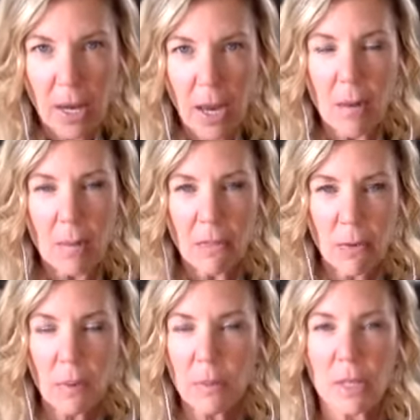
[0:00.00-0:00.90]
in my
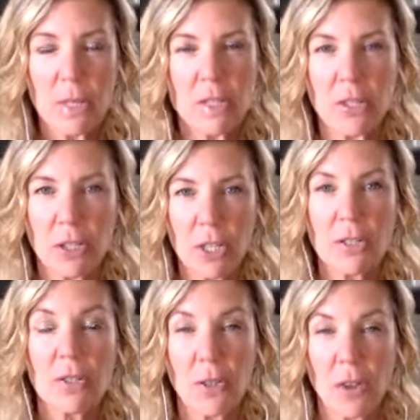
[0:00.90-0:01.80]
formula is to change
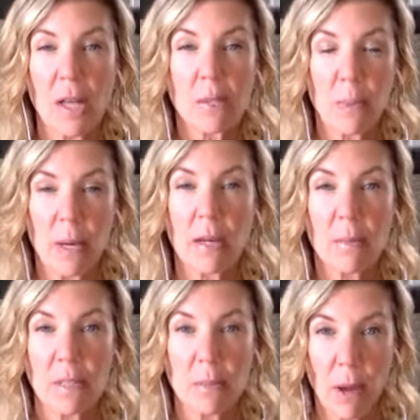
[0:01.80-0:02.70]
your thoughts by any
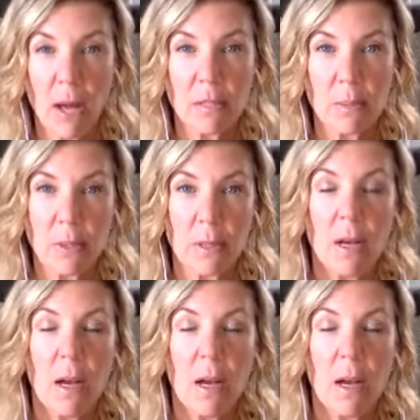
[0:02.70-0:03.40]
means possible,